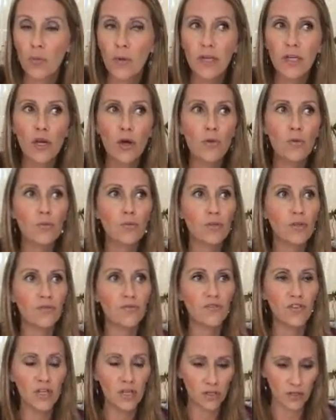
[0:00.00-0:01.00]
We
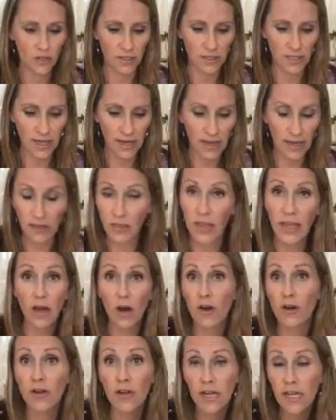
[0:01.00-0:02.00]
don't feel safe,
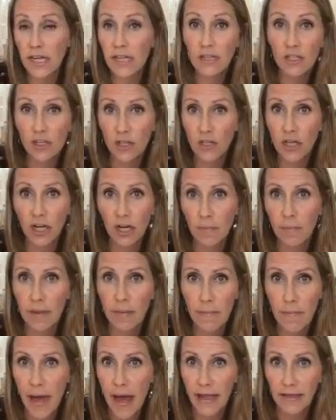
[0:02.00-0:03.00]
like our needs are going to
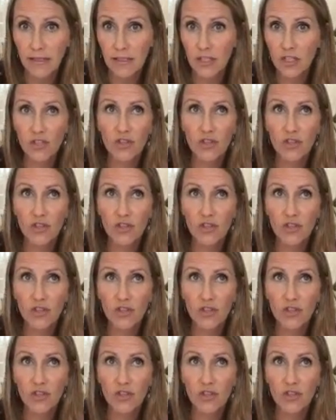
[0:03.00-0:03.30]
be met.